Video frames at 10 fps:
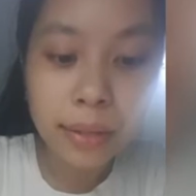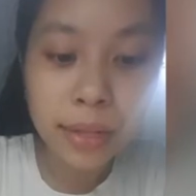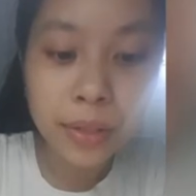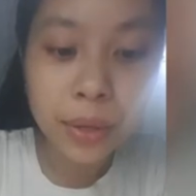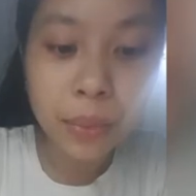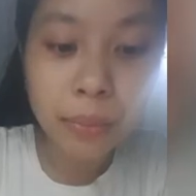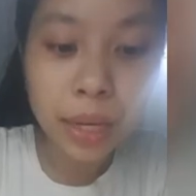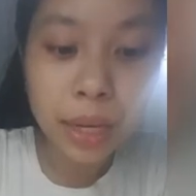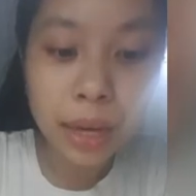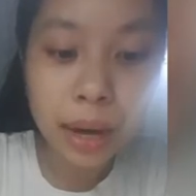They showed
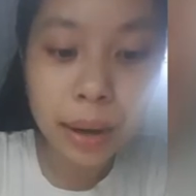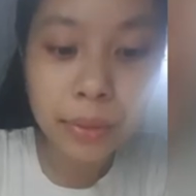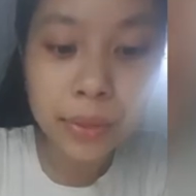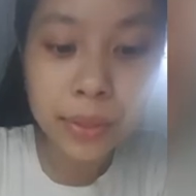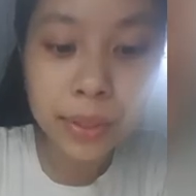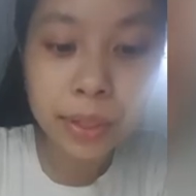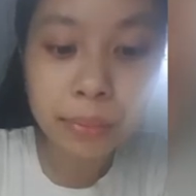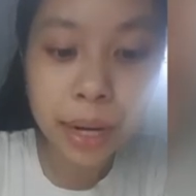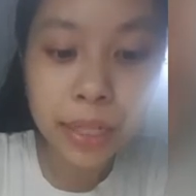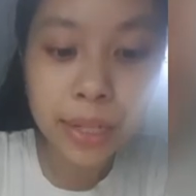me how to
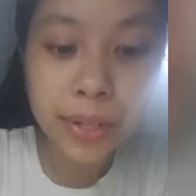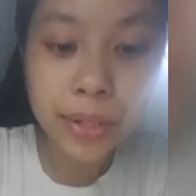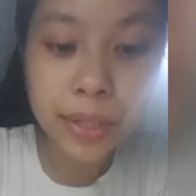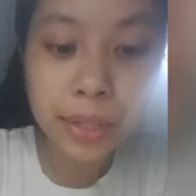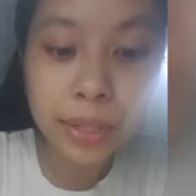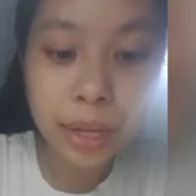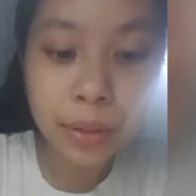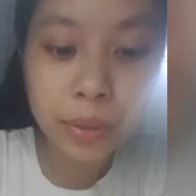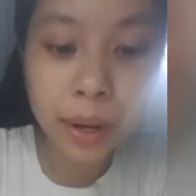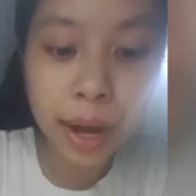turn my t-shirts
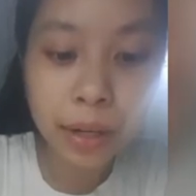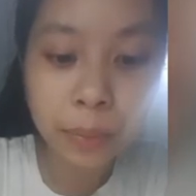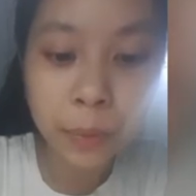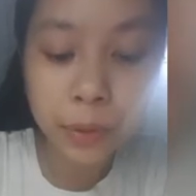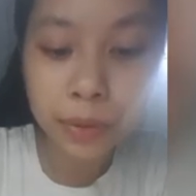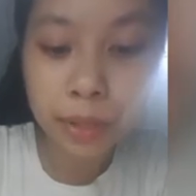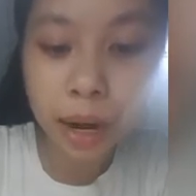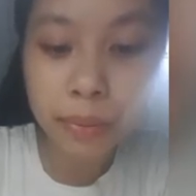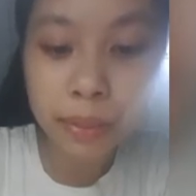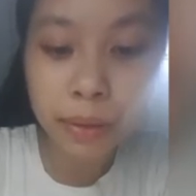into hat-to-put
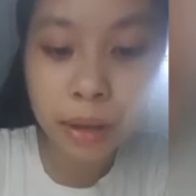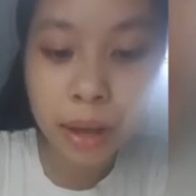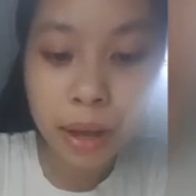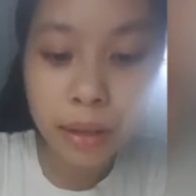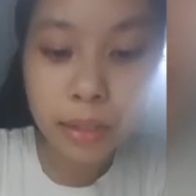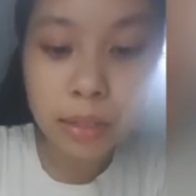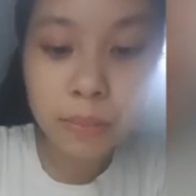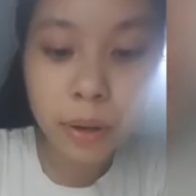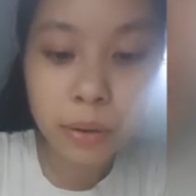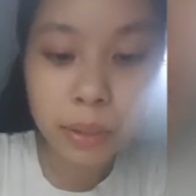tops. They
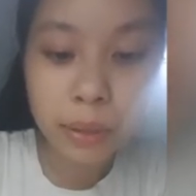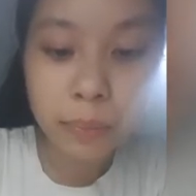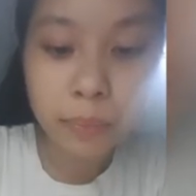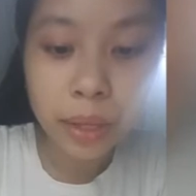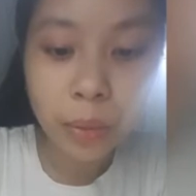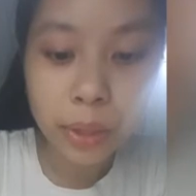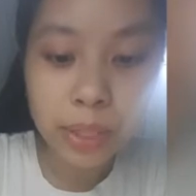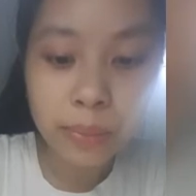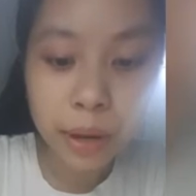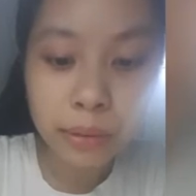smoke. We
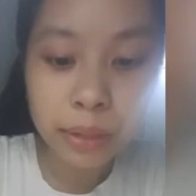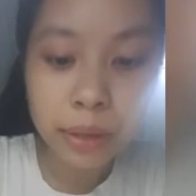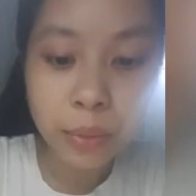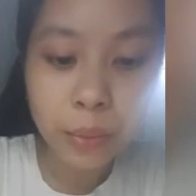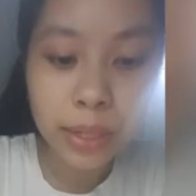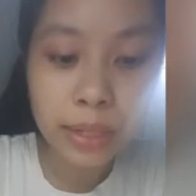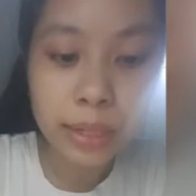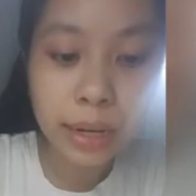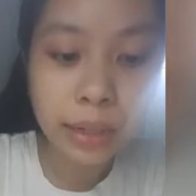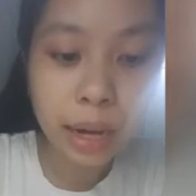smoke. We
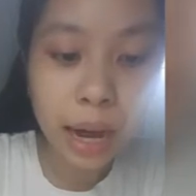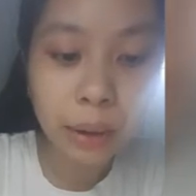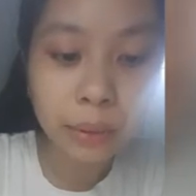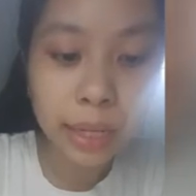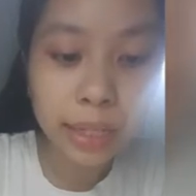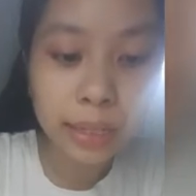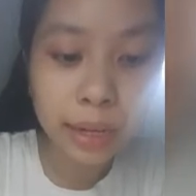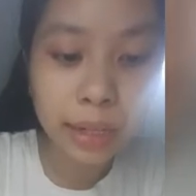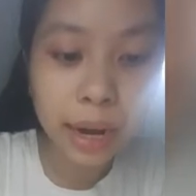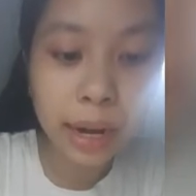snuck out late
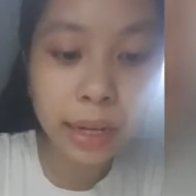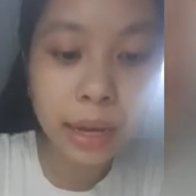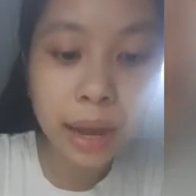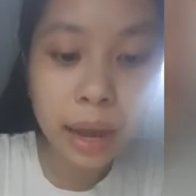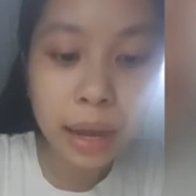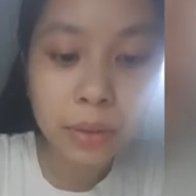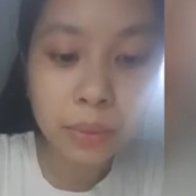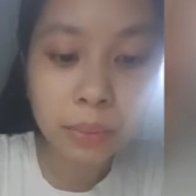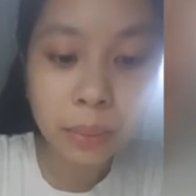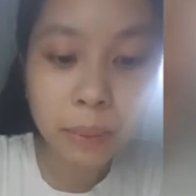at night and
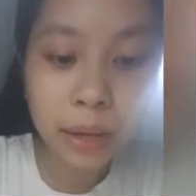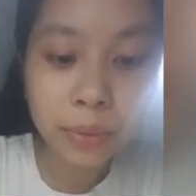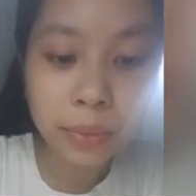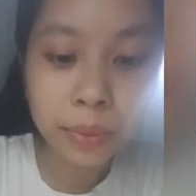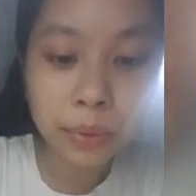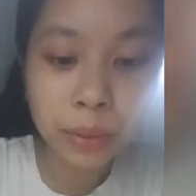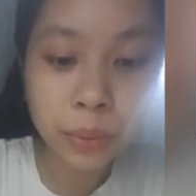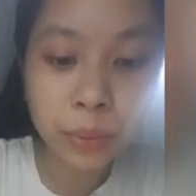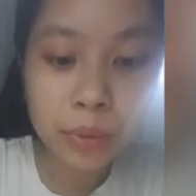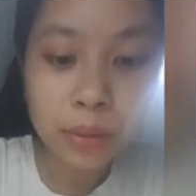took the bat through the
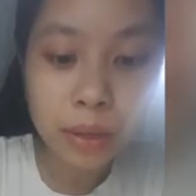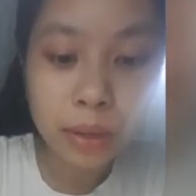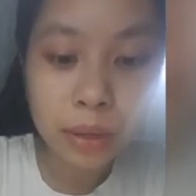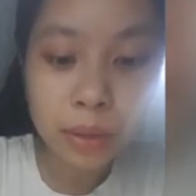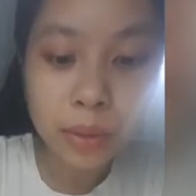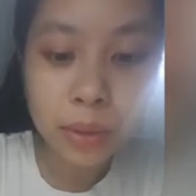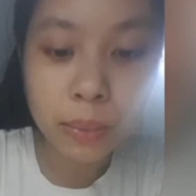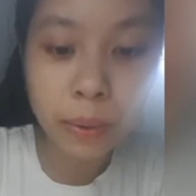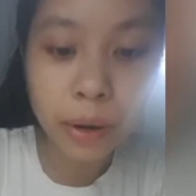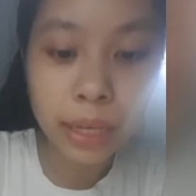woods to
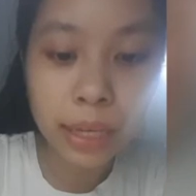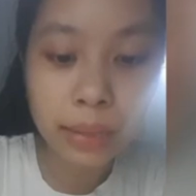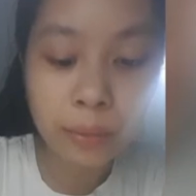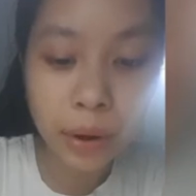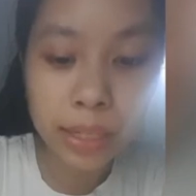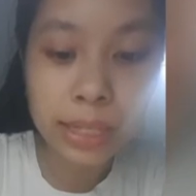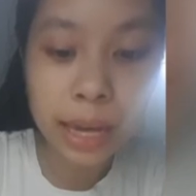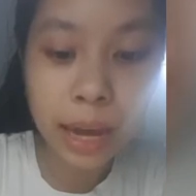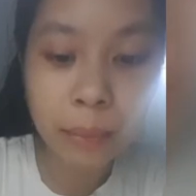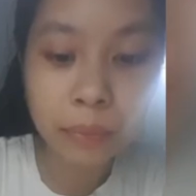the boys'
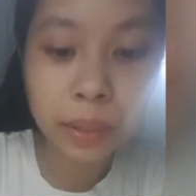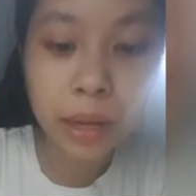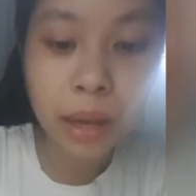camp.